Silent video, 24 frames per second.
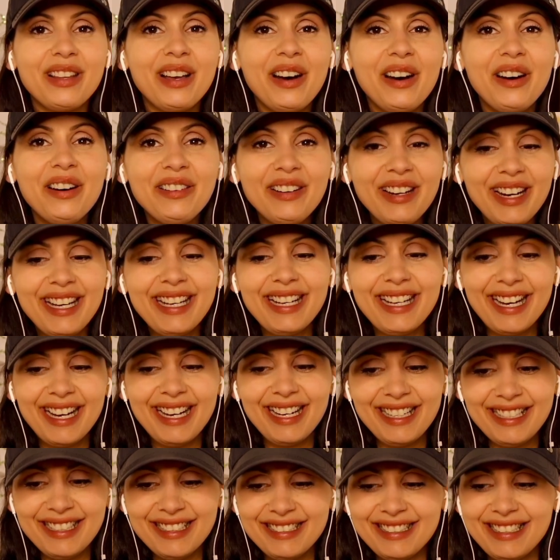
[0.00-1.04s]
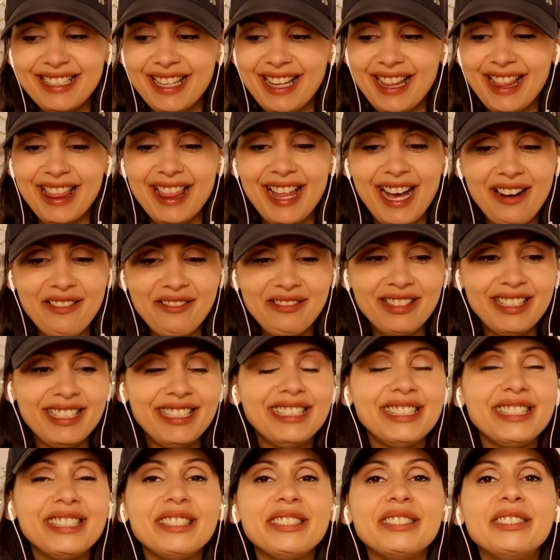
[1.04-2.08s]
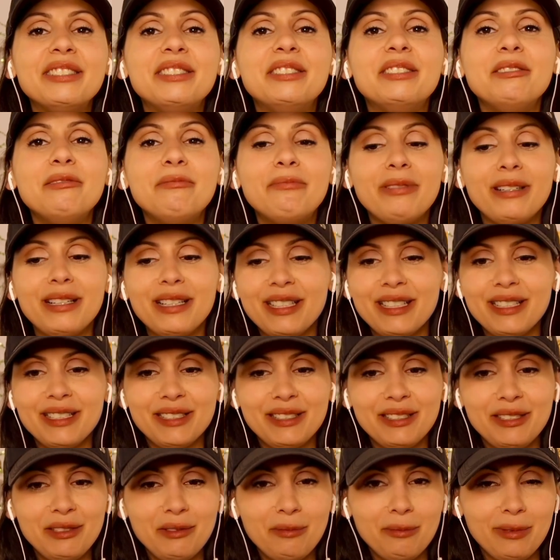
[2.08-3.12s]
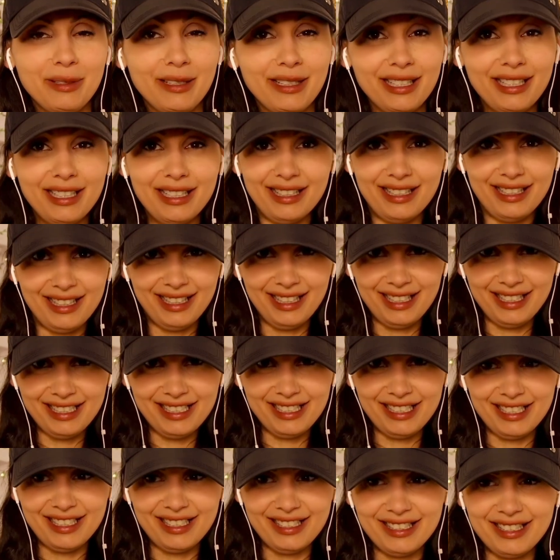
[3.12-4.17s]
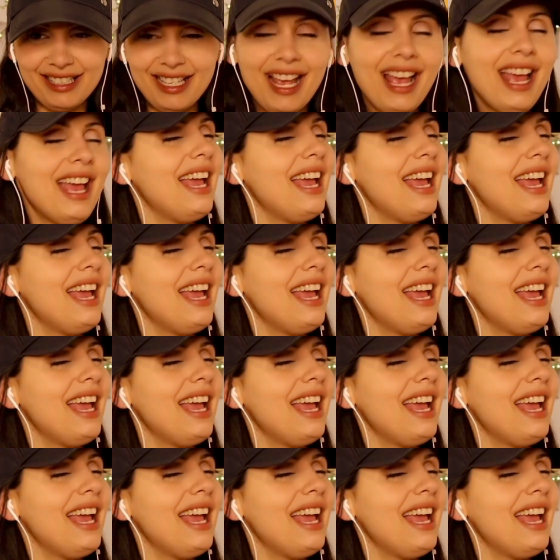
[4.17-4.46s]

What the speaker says: Alright guys, that was super delicious